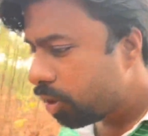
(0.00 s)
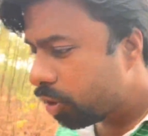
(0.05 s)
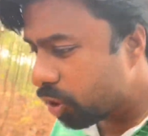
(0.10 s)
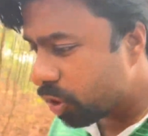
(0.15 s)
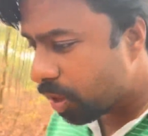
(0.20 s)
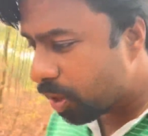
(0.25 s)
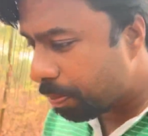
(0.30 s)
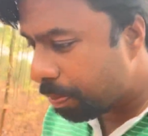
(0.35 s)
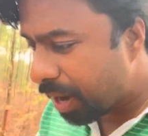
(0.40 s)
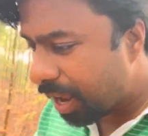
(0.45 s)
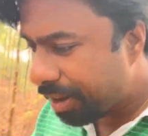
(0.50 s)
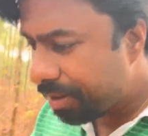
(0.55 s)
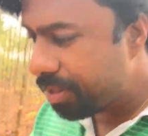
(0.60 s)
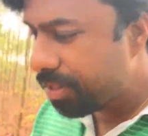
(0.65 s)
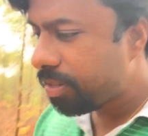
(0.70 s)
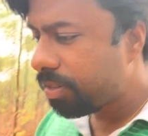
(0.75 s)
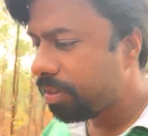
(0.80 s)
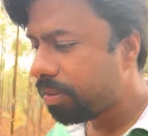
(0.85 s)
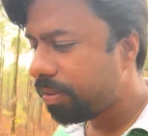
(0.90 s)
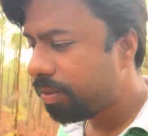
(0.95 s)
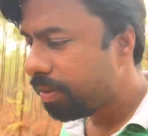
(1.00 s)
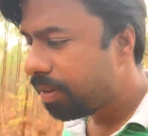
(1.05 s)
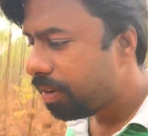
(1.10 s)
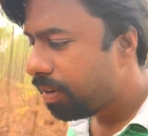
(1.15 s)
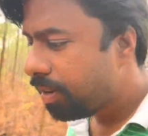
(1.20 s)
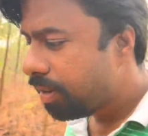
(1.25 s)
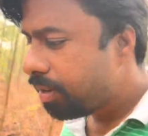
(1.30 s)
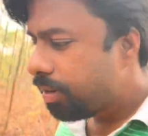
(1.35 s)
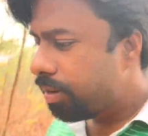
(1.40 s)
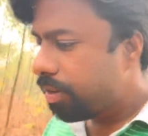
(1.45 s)
to the bloods,
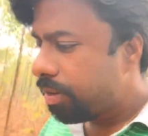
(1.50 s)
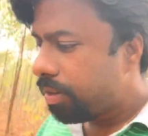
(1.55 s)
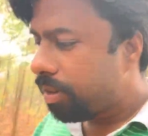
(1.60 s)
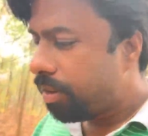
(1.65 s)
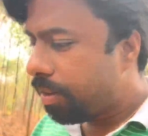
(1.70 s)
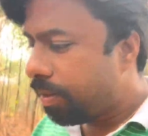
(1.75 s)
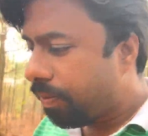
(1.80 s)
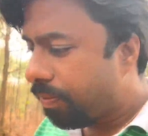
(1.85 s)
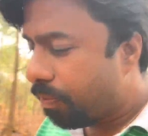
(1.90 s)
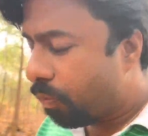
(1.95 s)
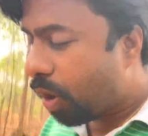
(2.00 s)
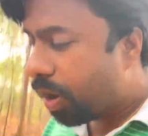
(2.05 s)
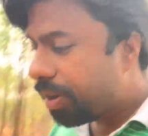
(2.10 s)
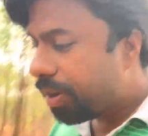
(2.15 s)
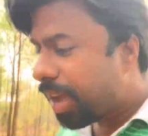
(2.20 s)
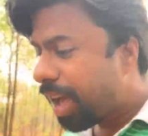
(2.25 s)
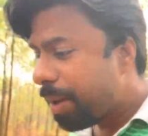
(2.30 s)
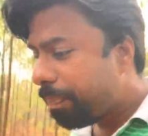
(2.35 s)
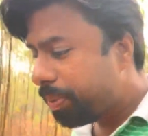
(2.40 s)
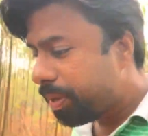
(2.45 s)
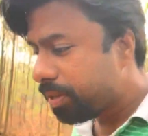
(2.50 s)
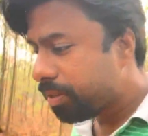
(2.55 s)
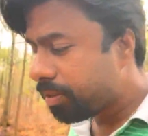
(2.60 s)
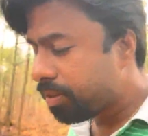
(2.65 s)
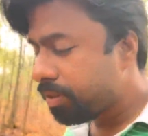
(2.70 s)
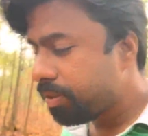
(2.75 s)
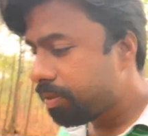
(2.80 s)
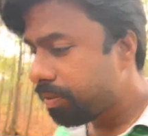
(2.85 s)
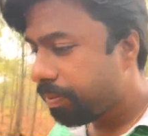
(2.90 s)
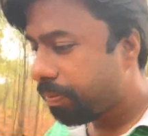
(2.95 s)
what
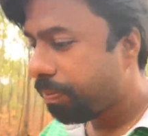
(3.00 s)
happens?